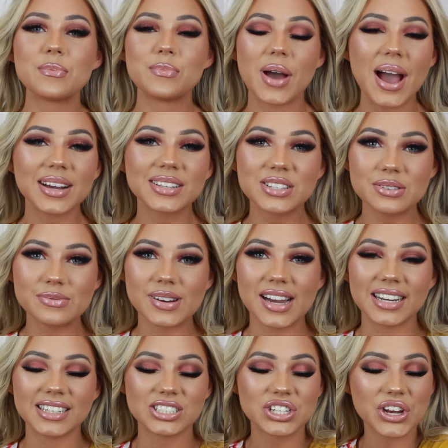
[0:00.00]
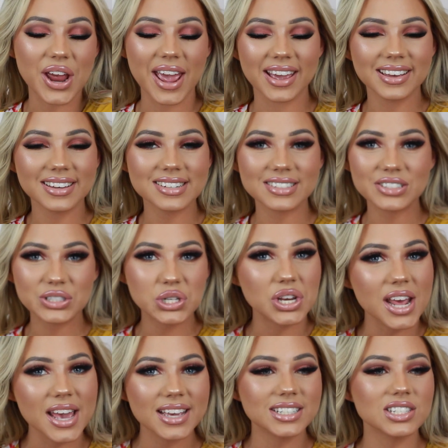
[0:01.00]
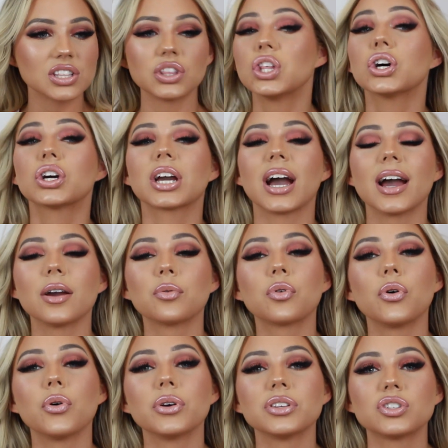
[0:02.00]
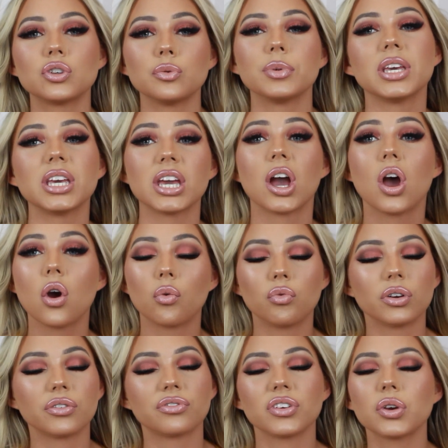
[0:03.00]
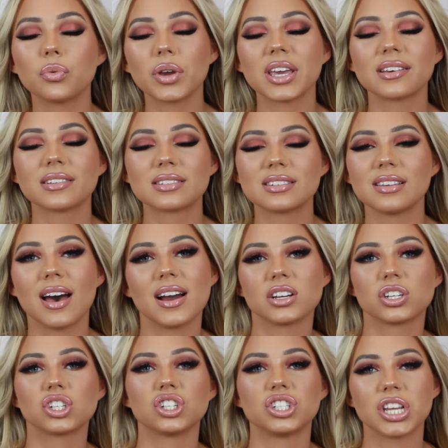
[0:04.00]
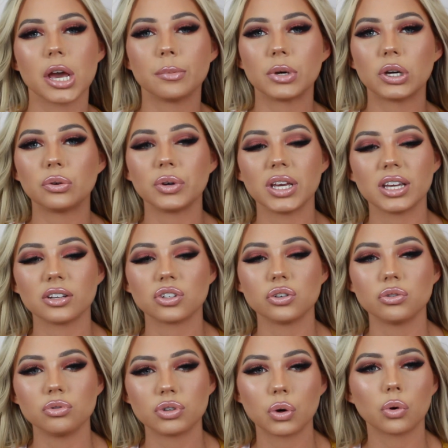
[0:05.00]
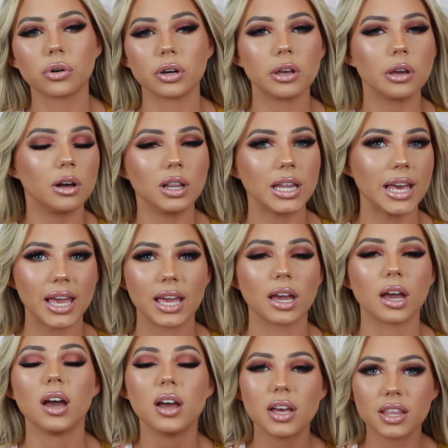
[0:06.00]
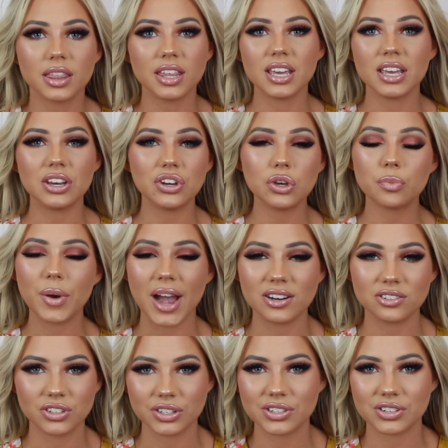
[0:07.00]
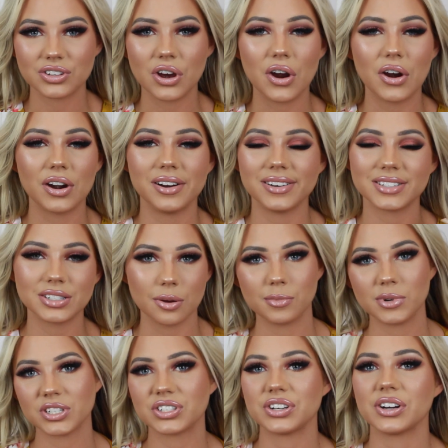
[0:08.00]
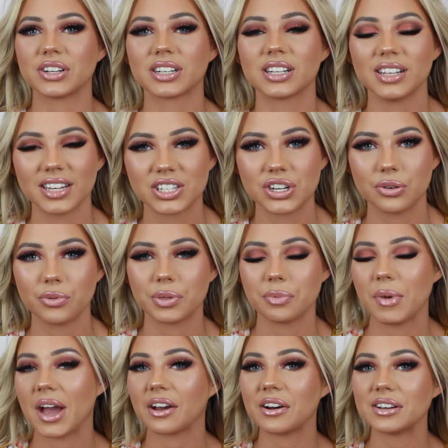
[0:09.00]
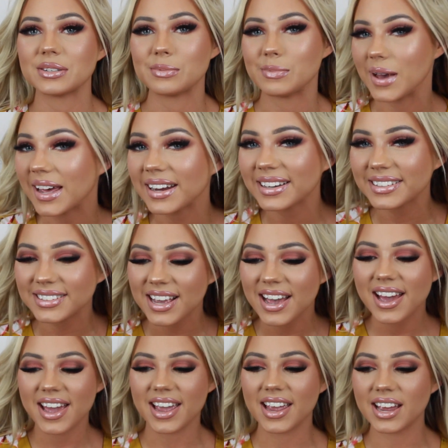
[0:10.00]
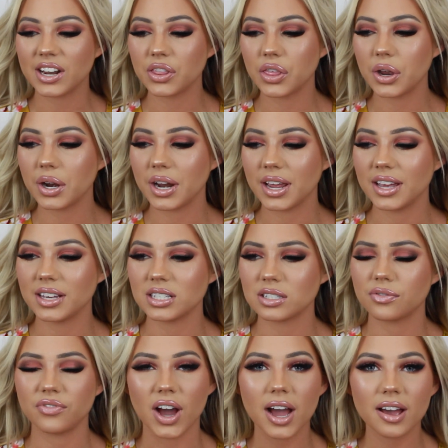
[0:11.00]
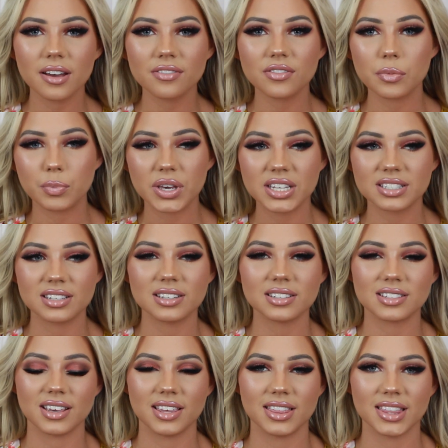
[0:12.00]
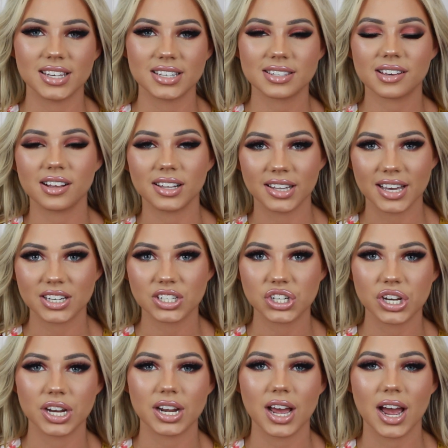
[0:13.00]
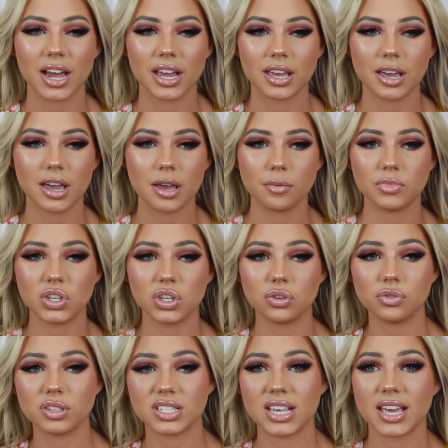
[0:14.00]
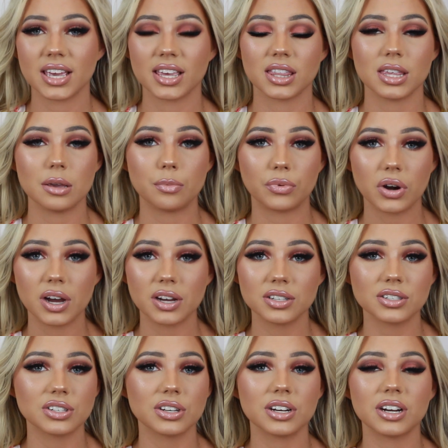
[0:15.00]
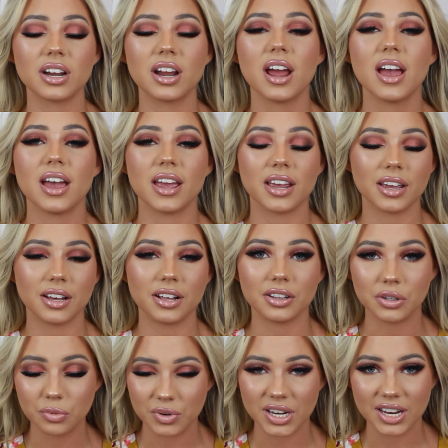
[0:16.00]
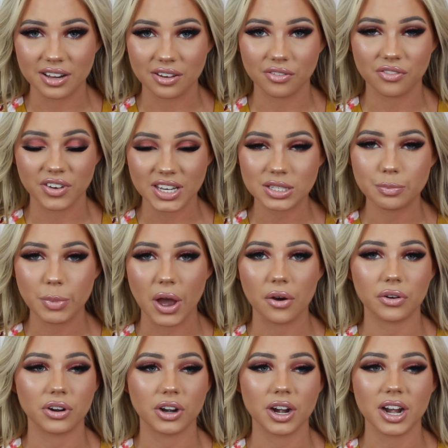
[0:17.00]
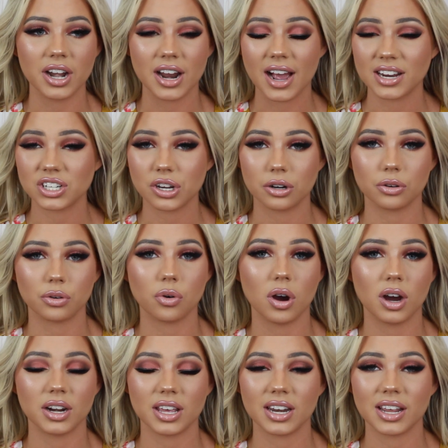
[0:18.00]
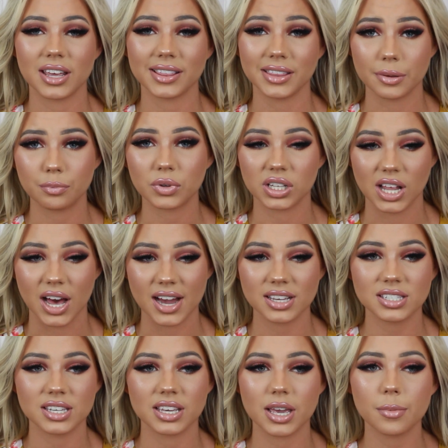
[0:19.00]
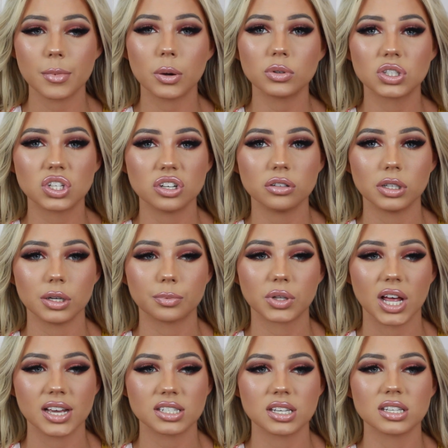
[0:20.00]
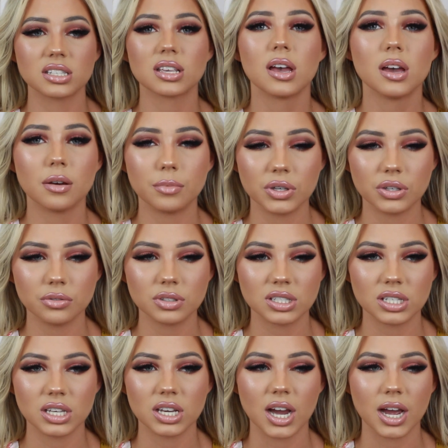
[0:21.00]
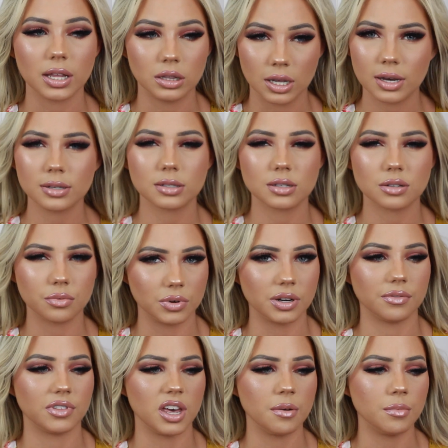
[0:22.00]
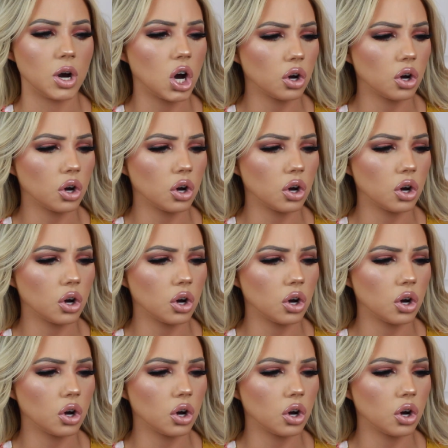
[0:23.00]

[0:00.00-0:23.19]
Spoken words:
back to my channel. Today's look, I'm going to be reviewing slash demoing, tutorialing the new Patrick Starrr Summer Starrr collection with MAC Cosmetics. And there is 5 pieces in this collection. I am using the bronzer, a illuminating face powder, an eyeshadow quad, and a lip gloss. He came out with 2 lip glosses, but you'll see I lost one of them